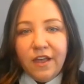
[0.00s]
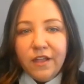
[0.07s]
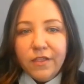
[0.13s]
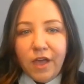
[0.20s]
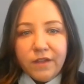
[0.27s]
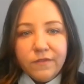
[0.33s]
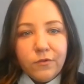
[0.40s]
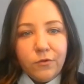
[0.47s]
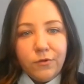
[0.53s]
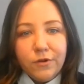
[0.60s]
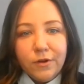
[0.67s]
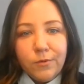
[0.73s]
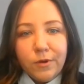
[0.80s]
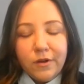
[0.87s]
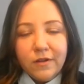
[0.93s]
a lot of
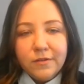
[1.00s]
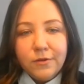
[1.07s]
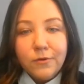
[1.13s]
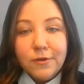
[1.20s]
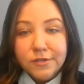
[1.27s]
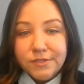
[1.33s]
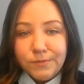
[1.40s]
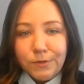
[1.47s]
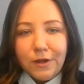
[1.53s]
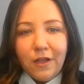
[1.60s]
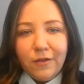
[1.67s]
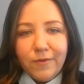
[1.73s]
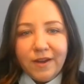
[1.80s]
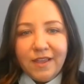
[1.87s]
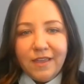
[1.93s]
courts were
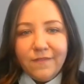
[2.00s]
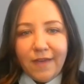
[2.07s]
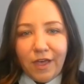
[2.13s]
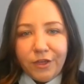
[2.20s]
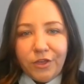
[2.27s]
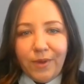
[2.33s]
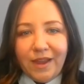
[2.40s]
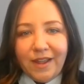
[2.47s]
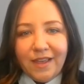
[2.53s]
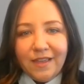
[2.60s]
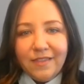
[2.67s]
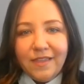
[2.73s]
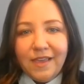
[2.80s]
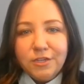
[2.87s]
already evaluating